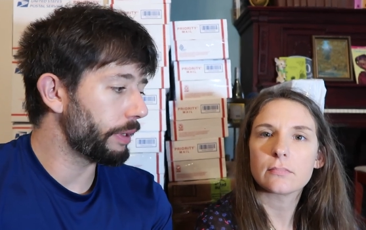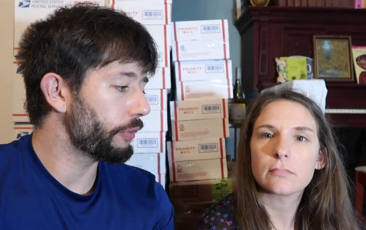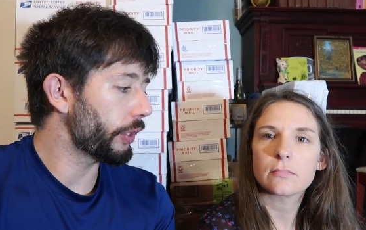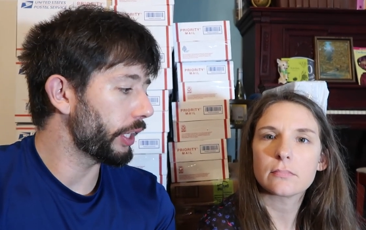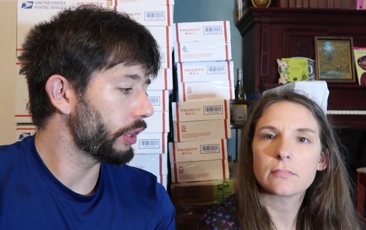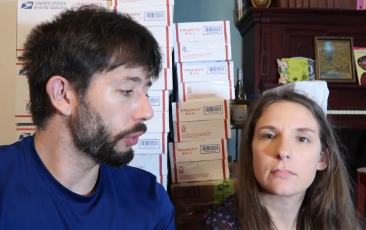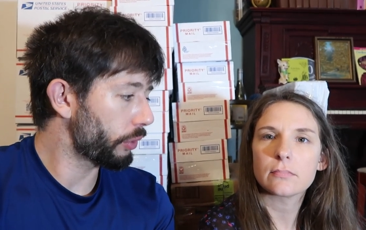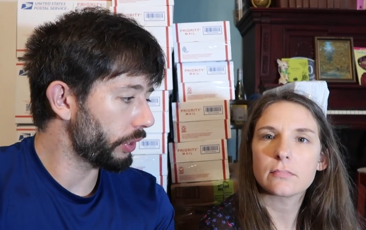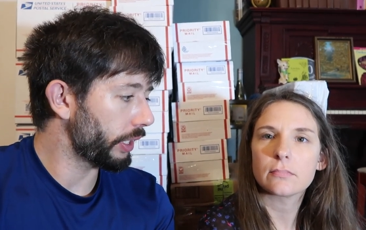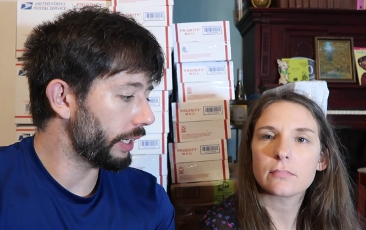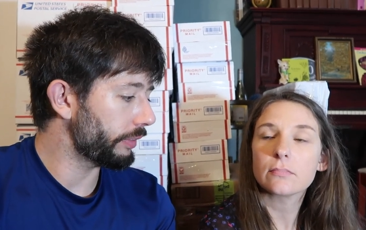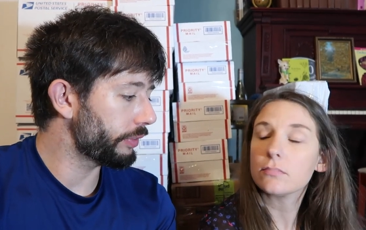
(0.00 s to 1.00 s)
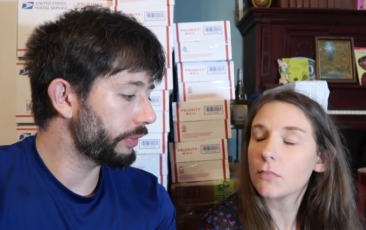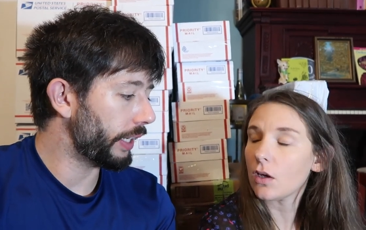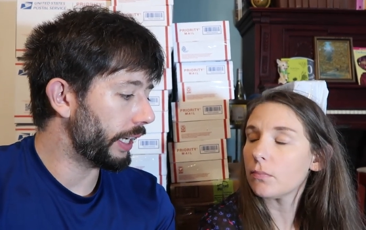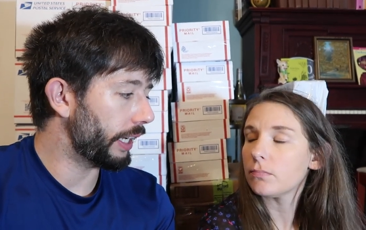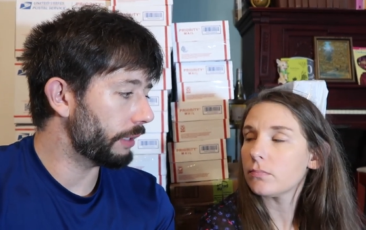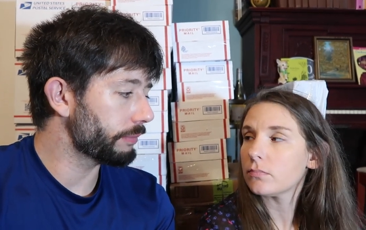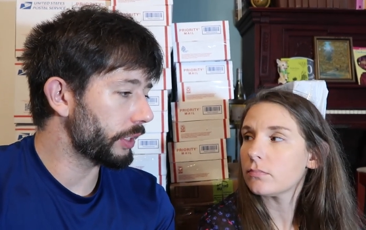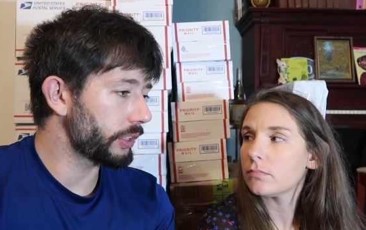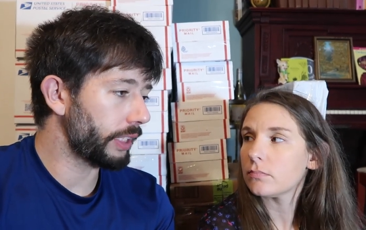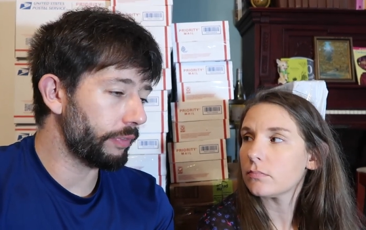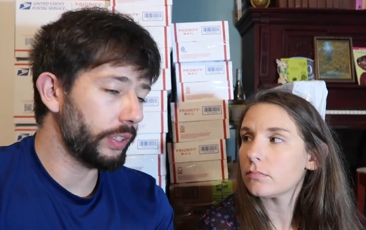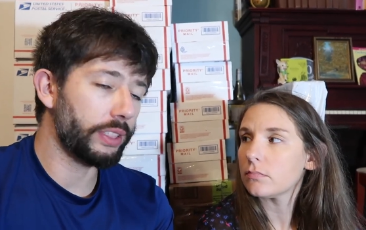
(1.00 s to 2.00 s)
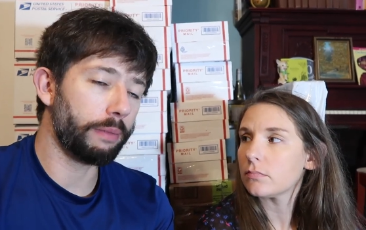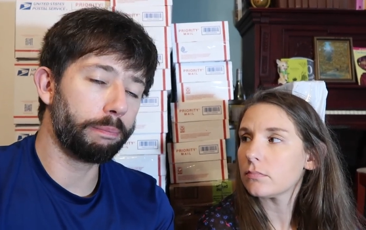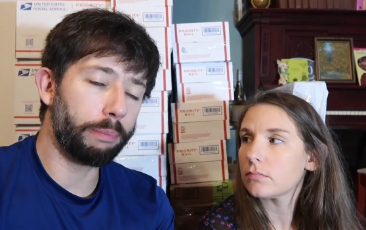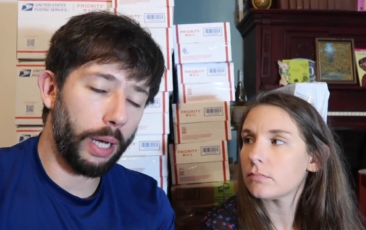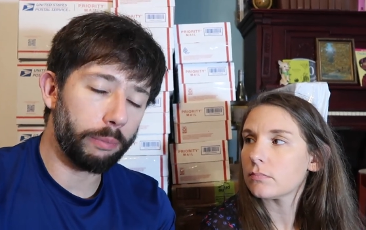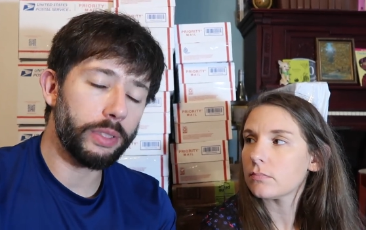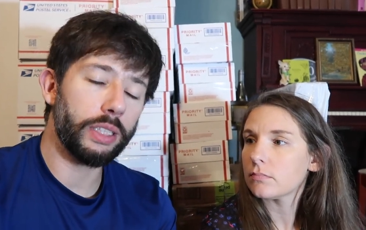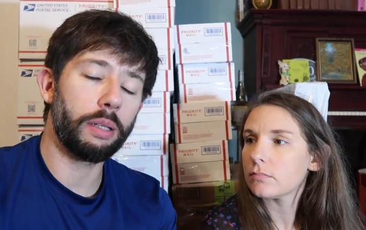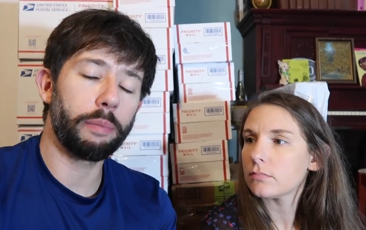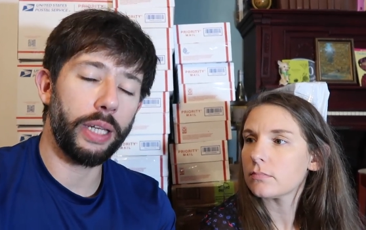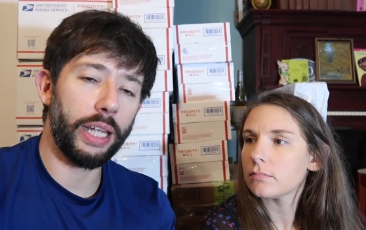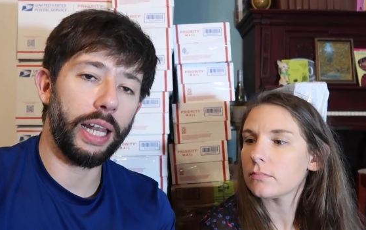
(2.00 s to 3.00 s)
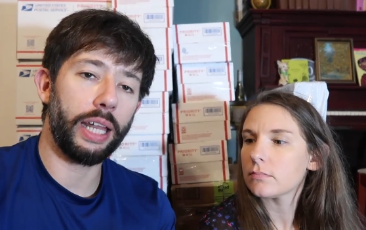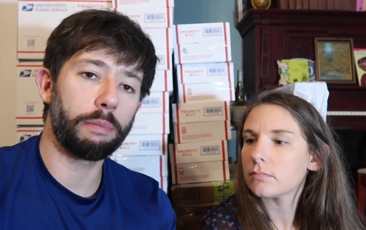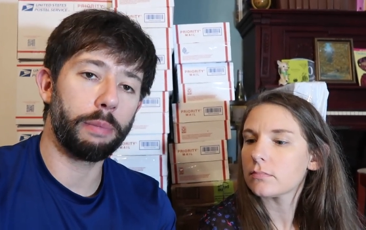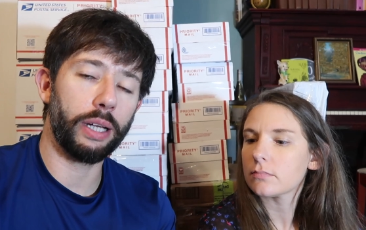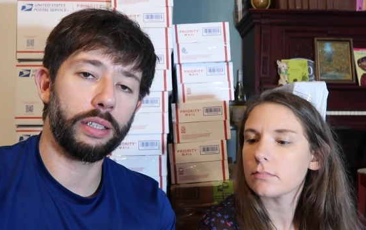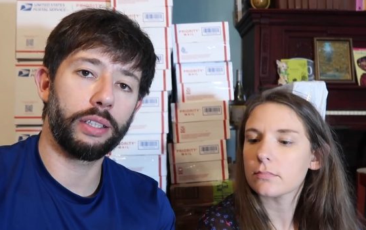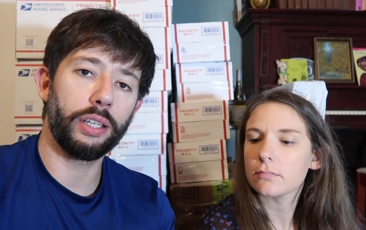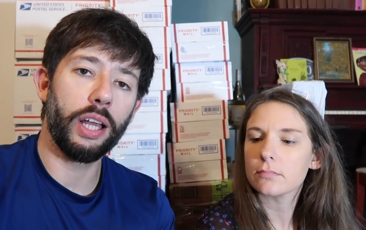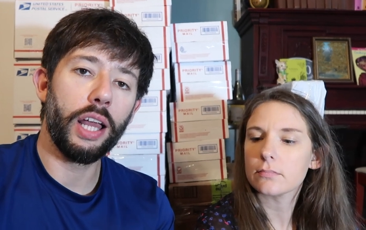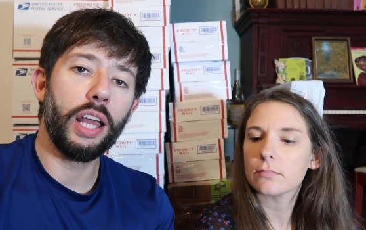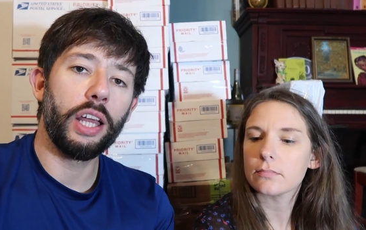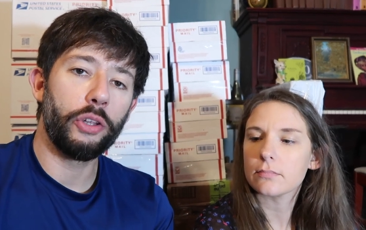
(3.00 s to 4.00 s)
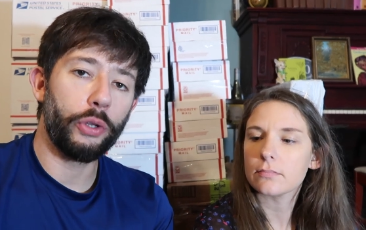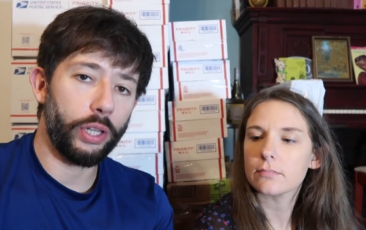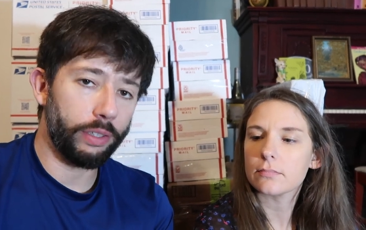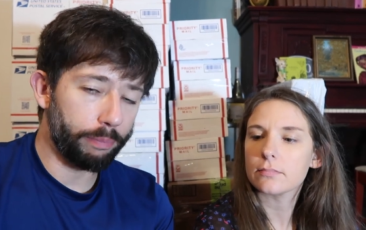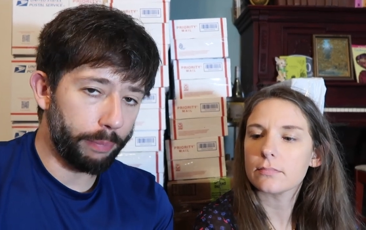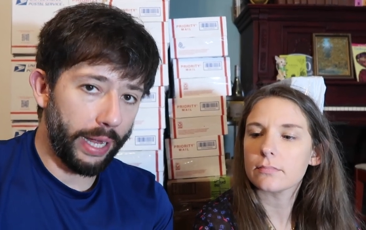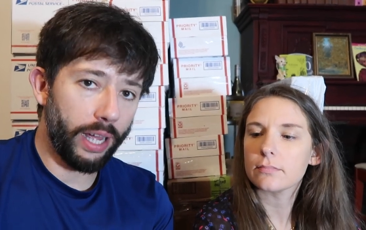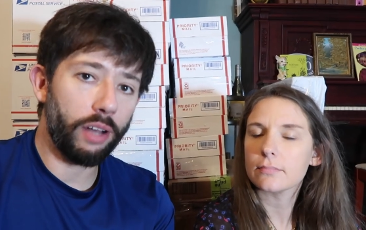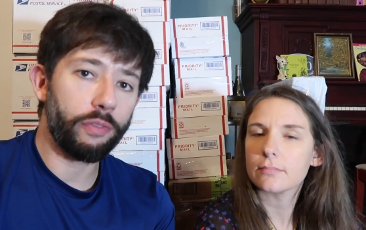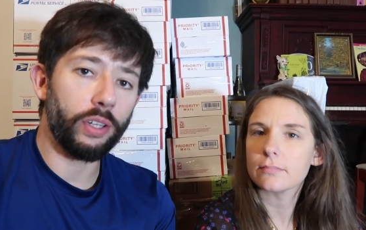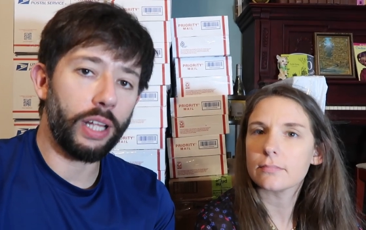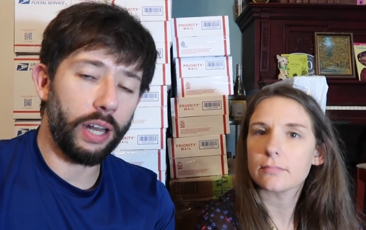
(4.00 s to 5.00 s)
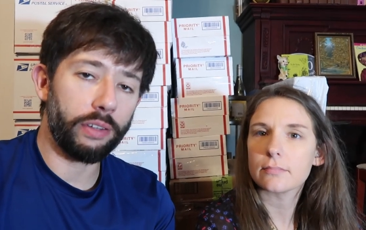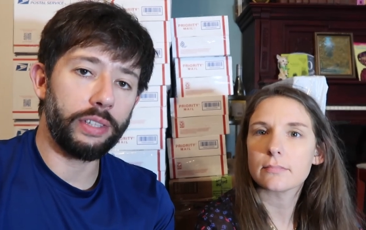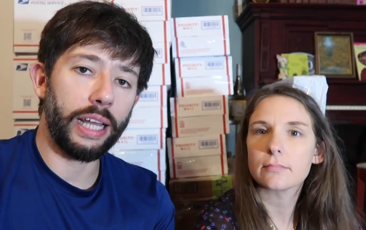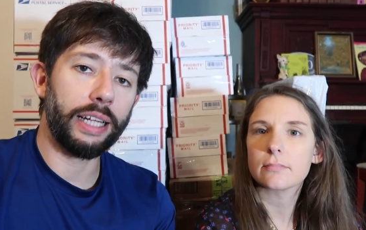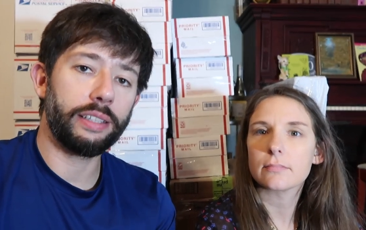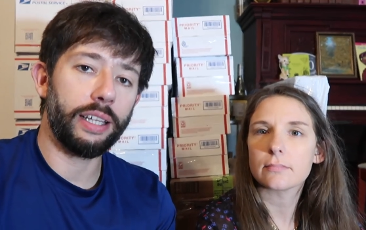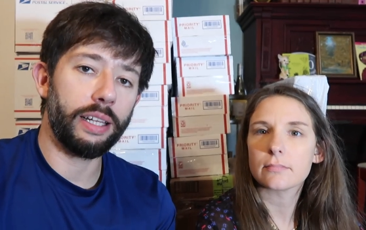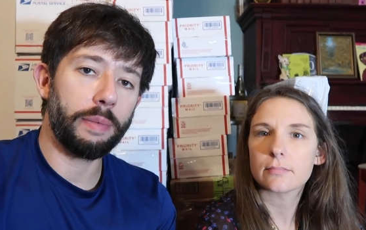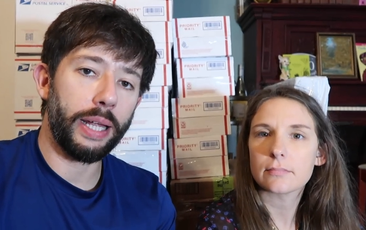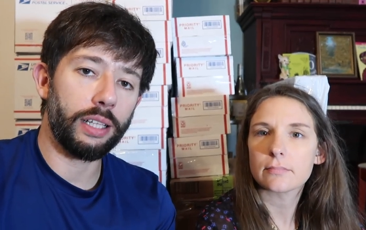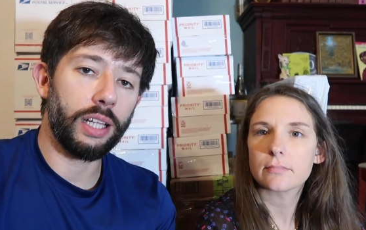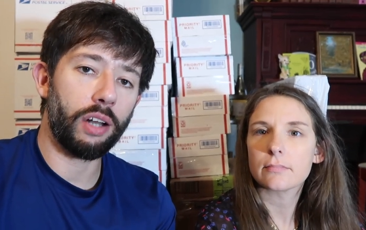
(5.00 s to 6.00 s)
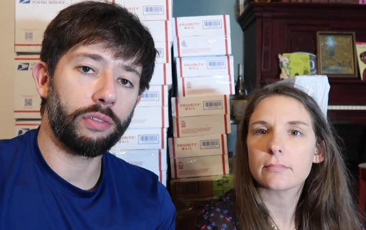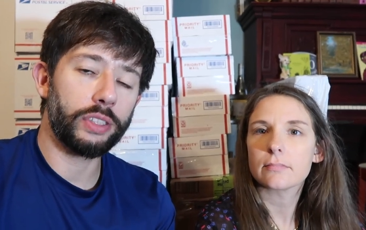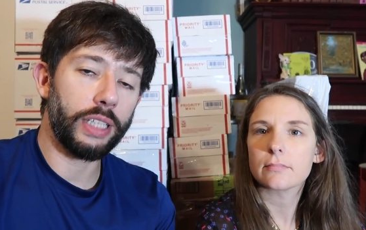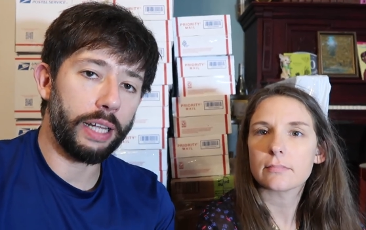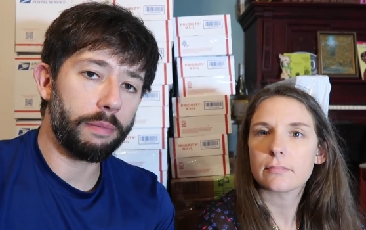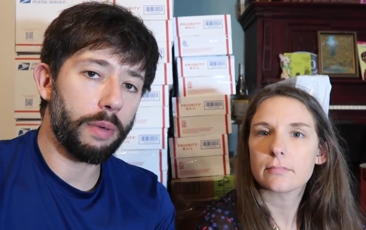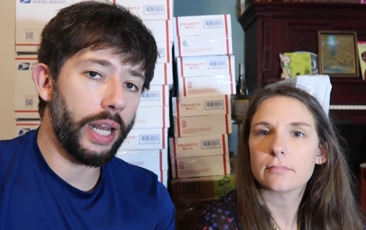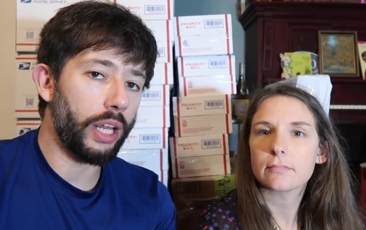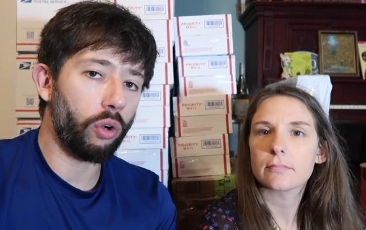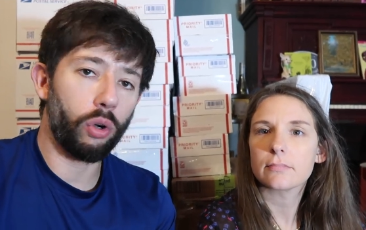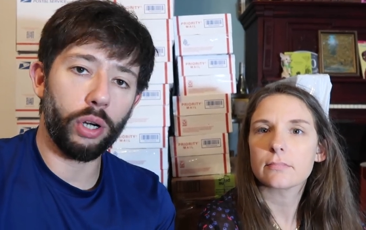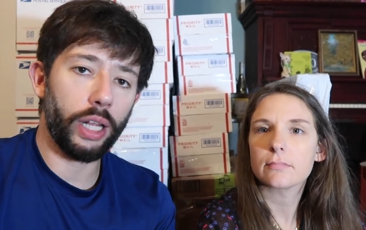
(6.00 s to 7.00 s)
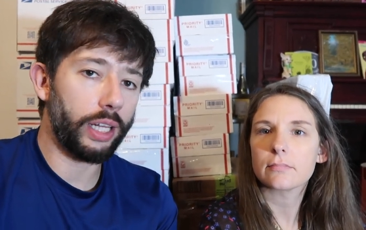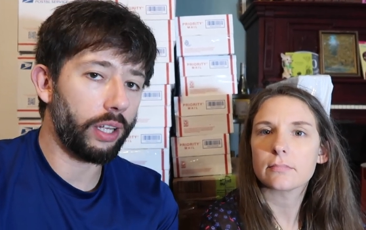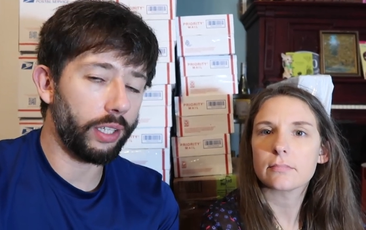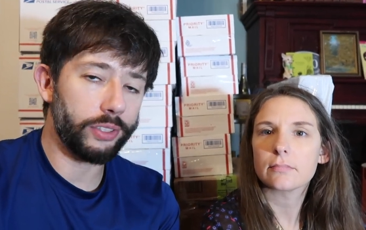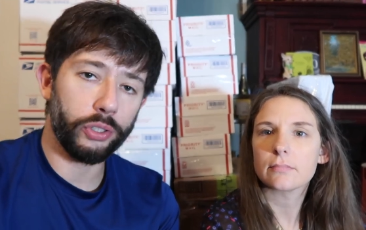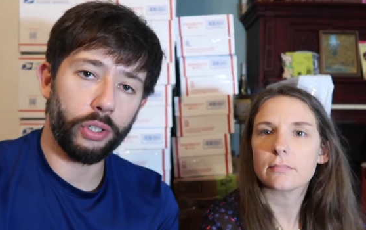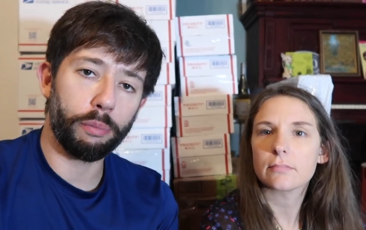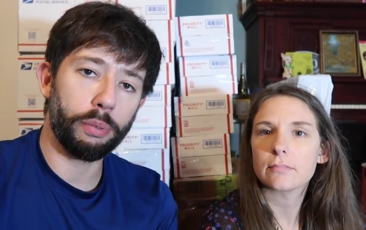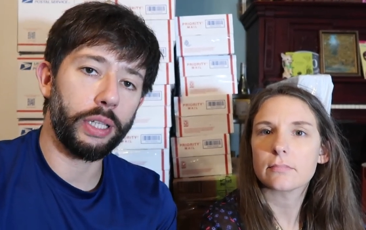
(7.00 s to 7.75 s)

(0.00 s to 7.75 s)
Speaker 1: be very lucrative. Yeah. There's definitely some bumps at the beginning, but you can pay off a lot of debt and make a lot of side money, or like us, you could